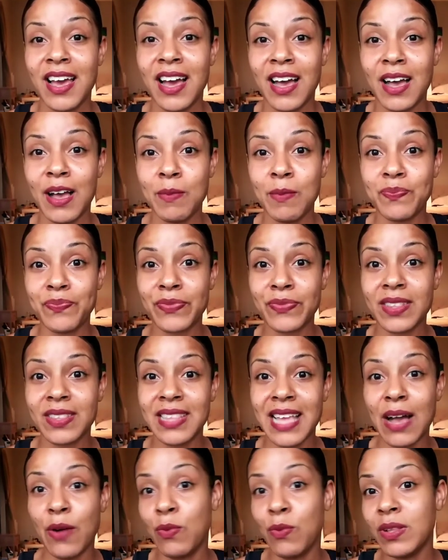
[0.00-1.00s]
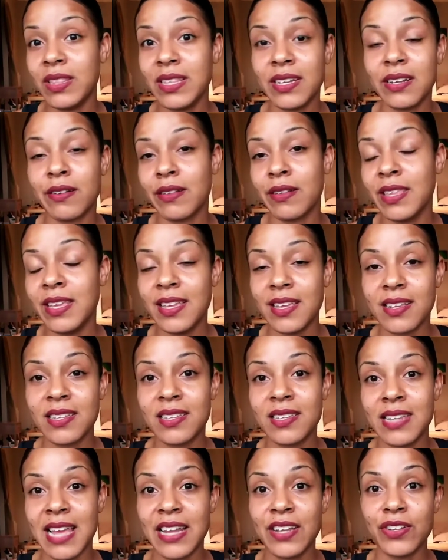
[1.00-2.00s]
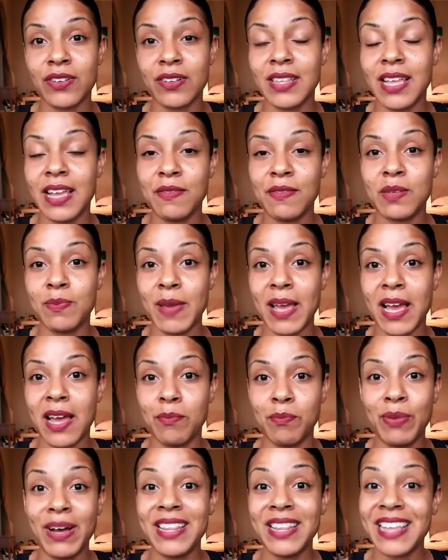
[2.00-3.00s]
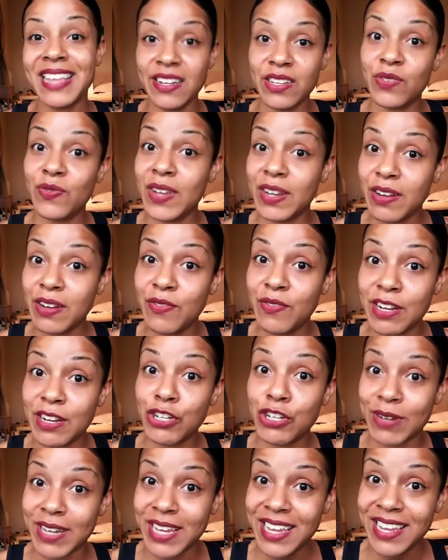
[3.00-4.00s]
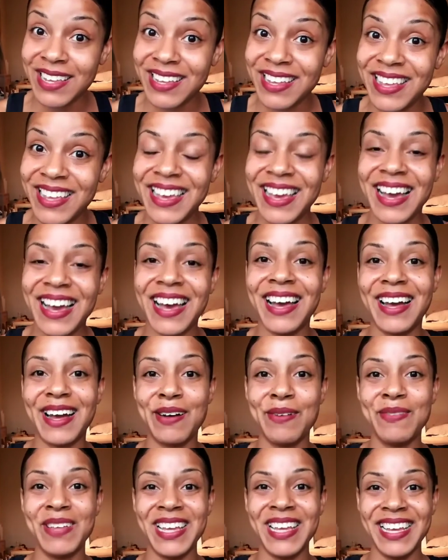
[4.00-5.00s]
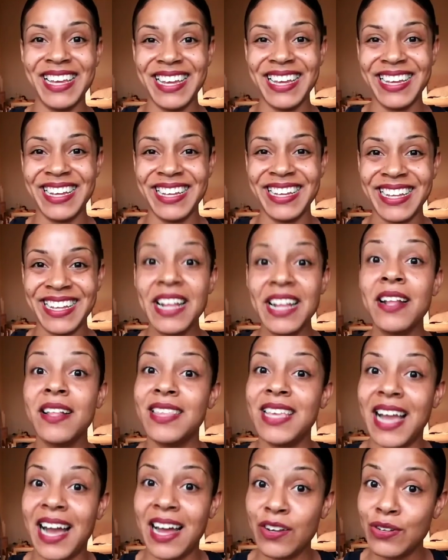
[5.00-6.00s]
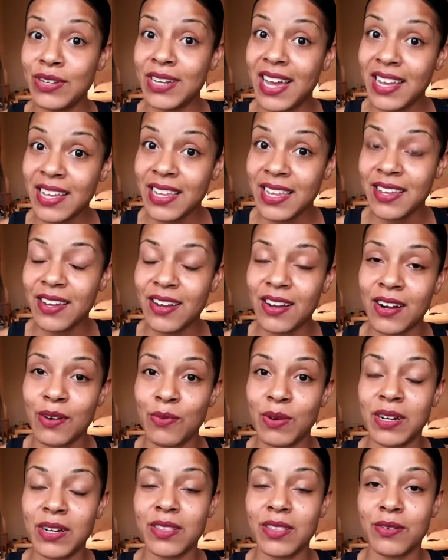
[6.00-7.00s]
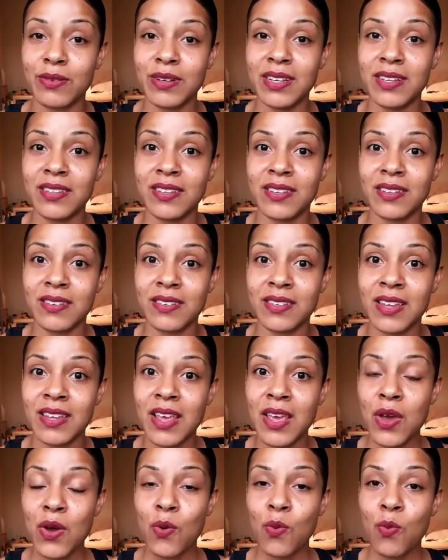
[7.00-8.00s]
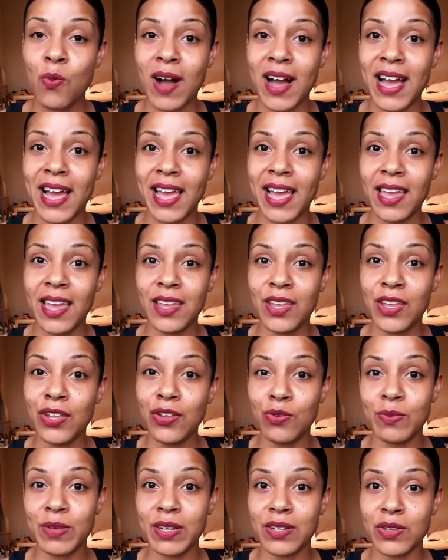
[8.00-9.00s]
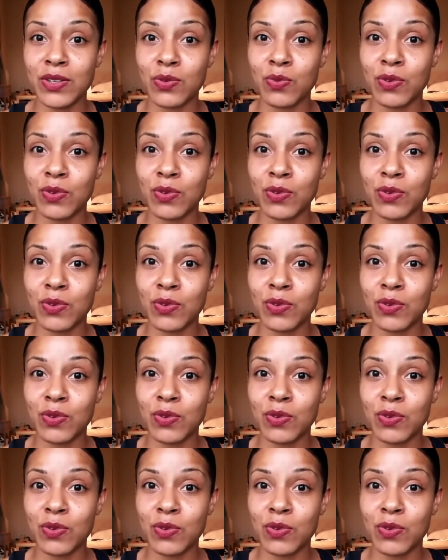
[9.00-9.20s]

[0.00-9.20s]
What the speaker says: that will literally extend your lifespan. But that is very, very tricky. The Anunnaki are one of the reasons why humans